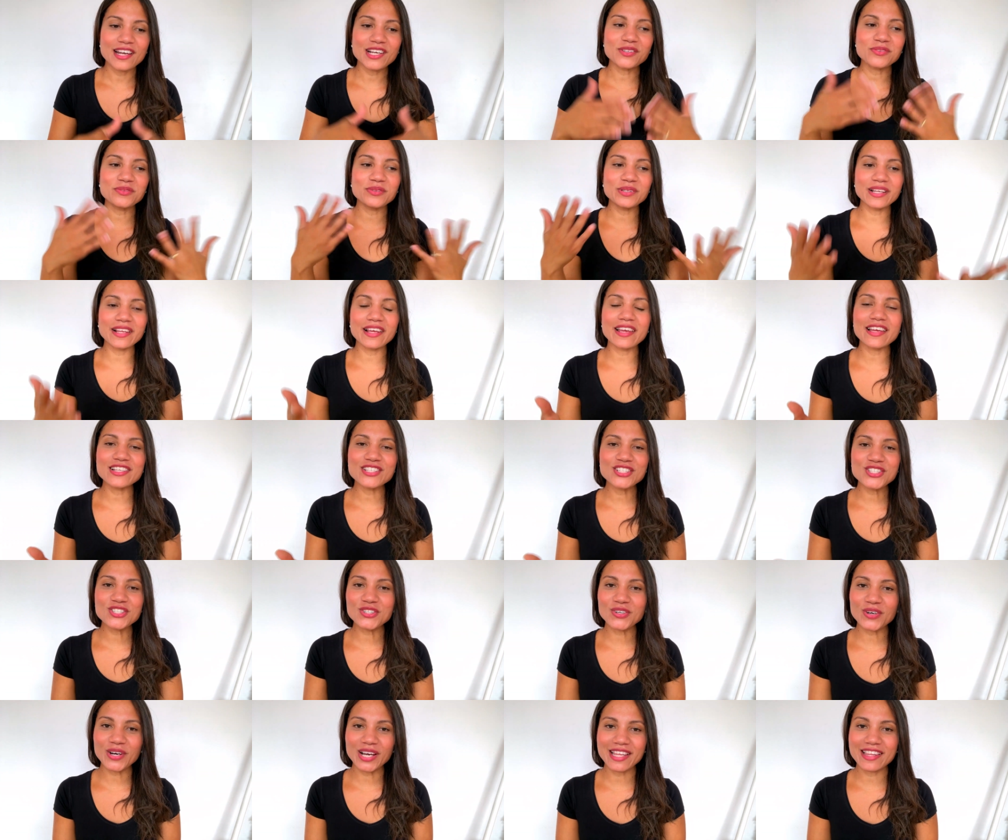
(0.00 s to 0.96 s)
and I really
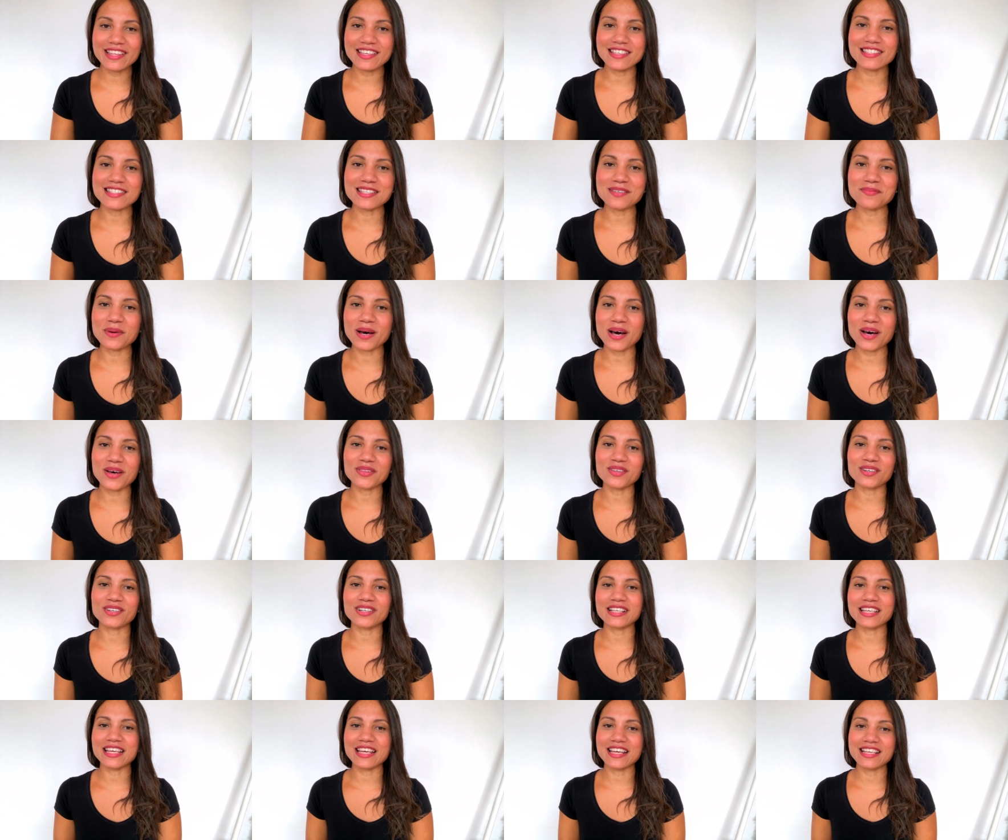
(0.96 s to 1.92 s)
enjoy this about
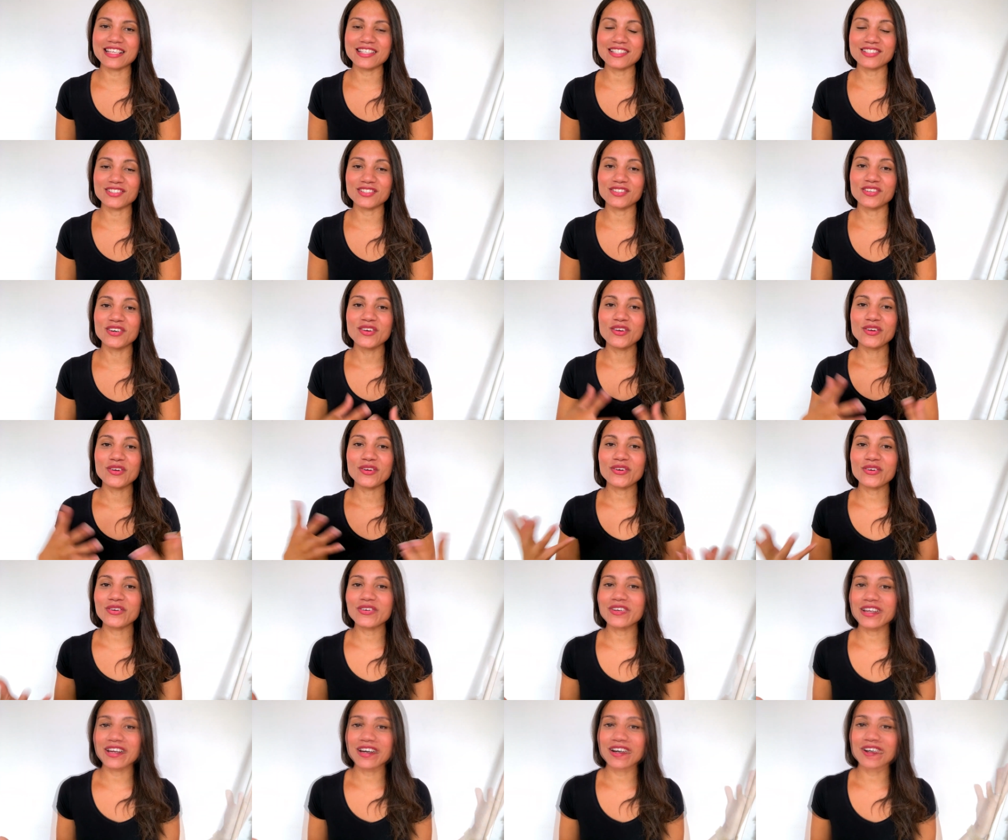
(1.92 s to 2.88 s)
Archangel
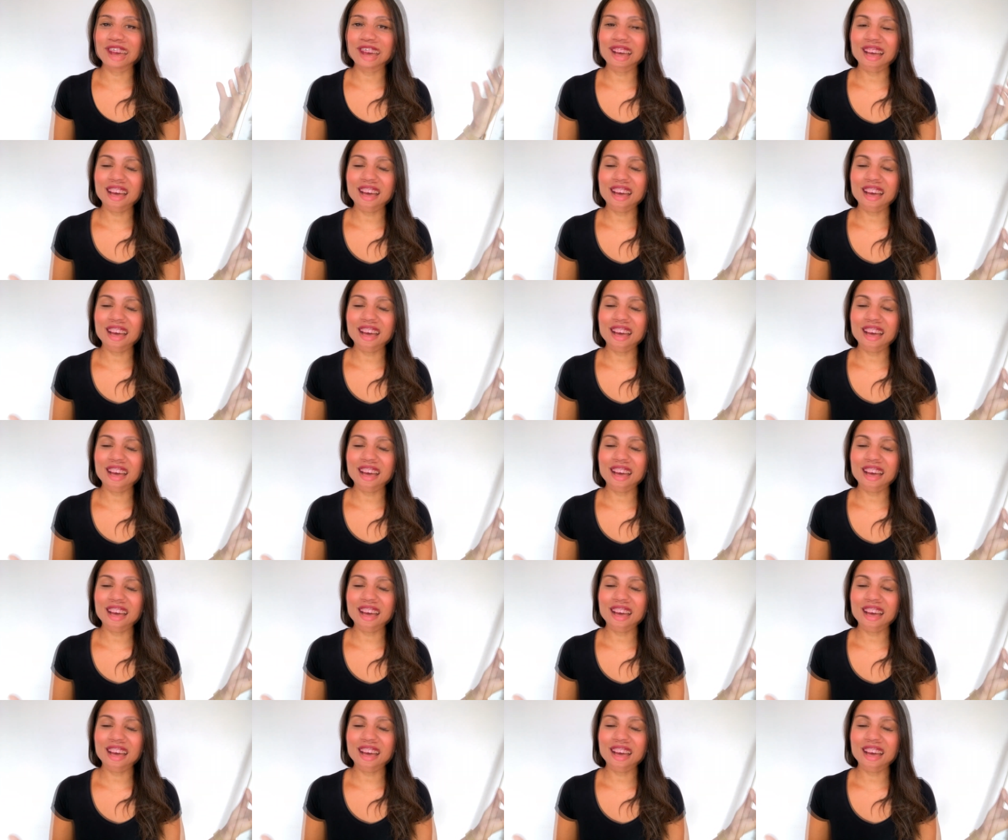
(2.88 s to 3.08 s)
Uriel.